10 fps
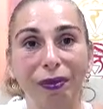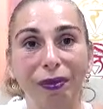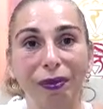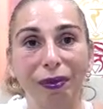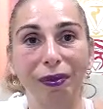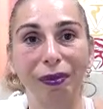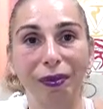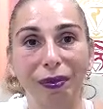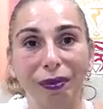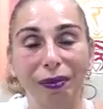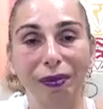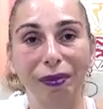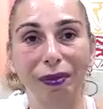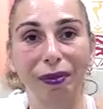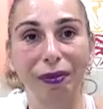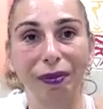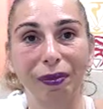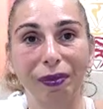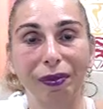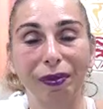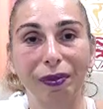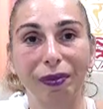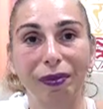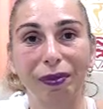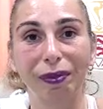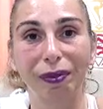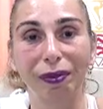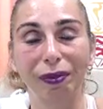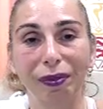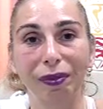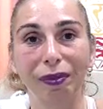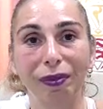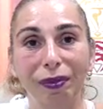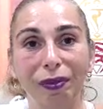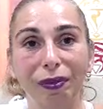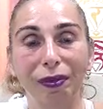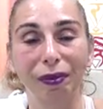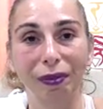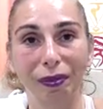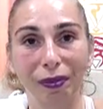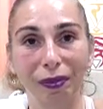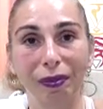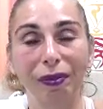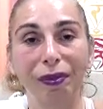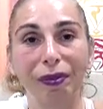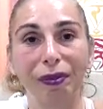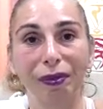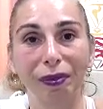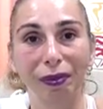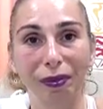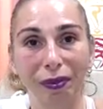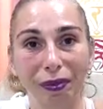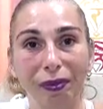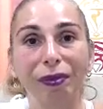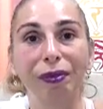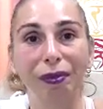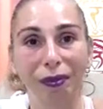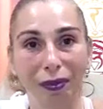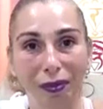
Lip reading: No words are spoken by the person on screen.